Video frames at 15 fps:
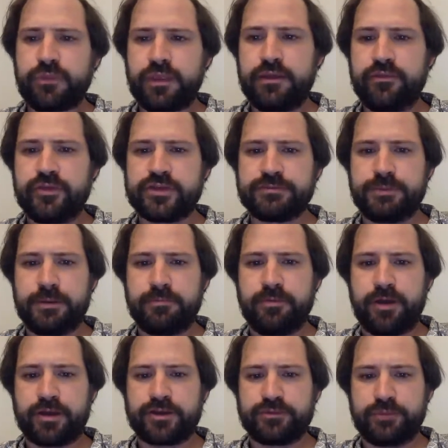can thus be
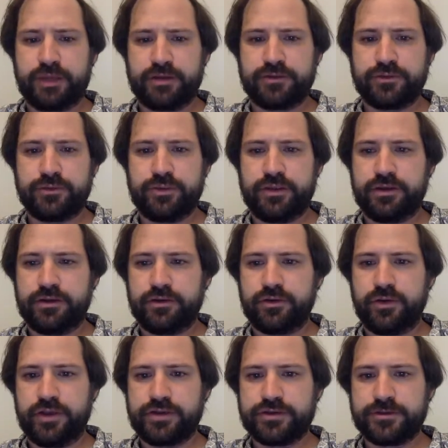approximated through the
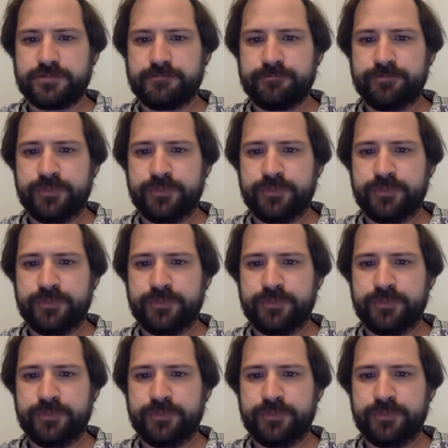integration